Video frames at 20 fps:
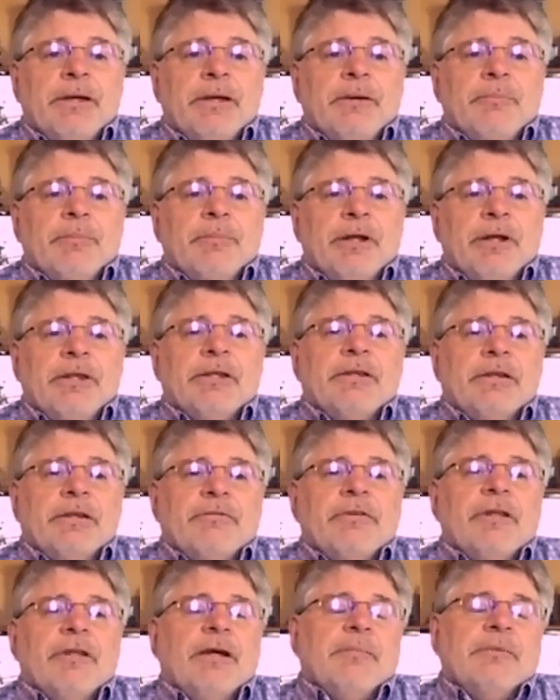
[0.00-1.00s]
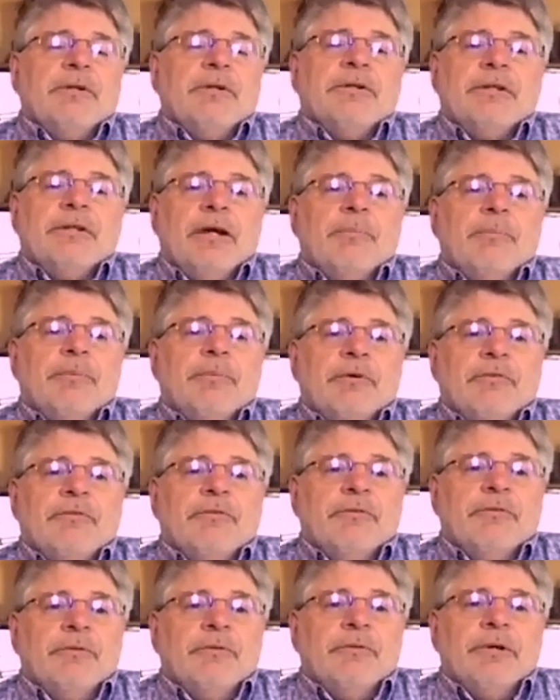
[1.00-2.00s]
But I think they've climbed on top of
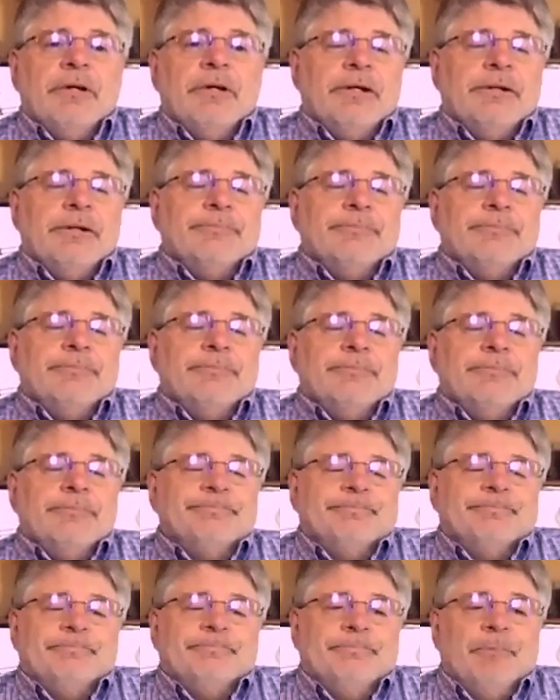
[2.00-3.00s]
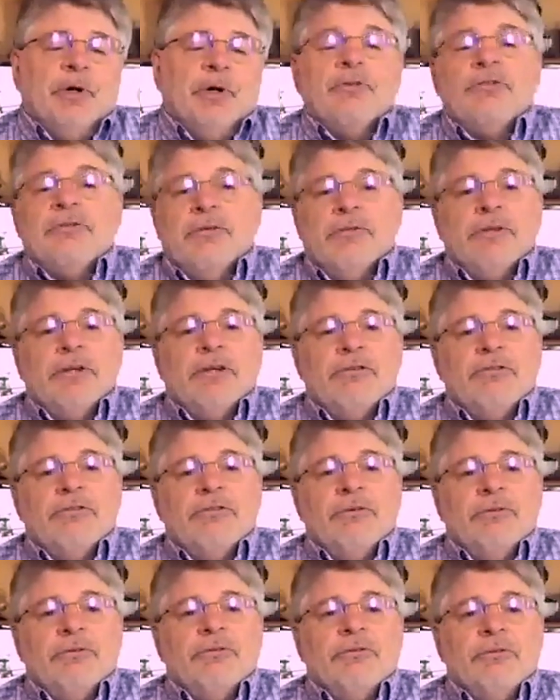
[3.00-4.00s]
most of the
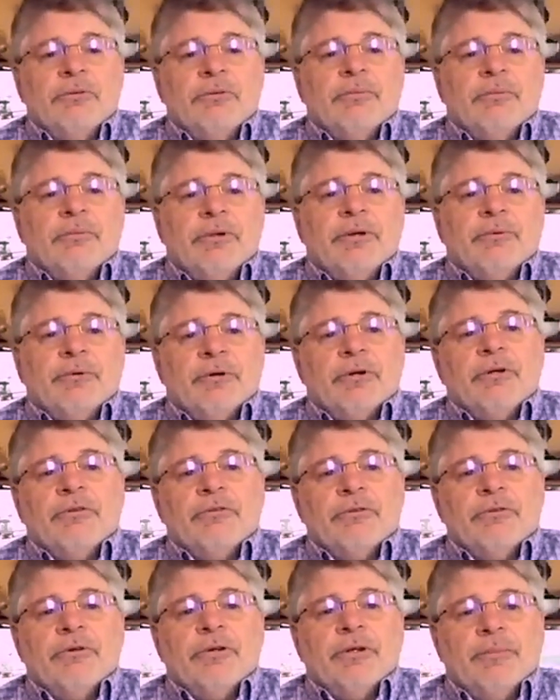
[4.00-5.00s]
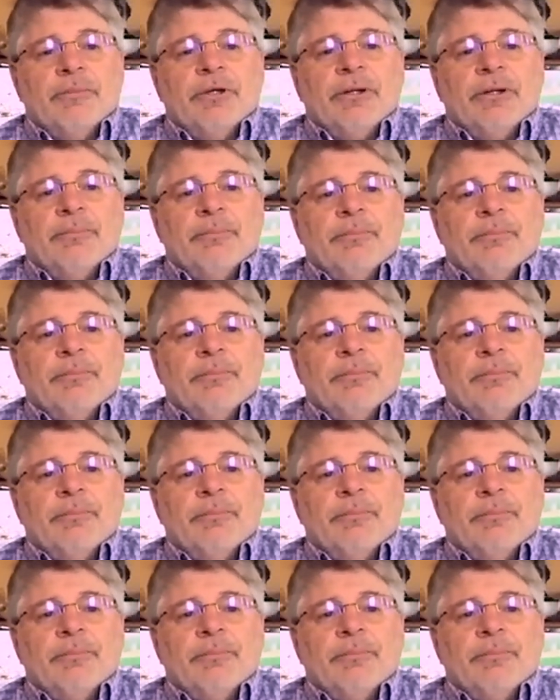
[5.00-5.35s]
issues that were concerning me.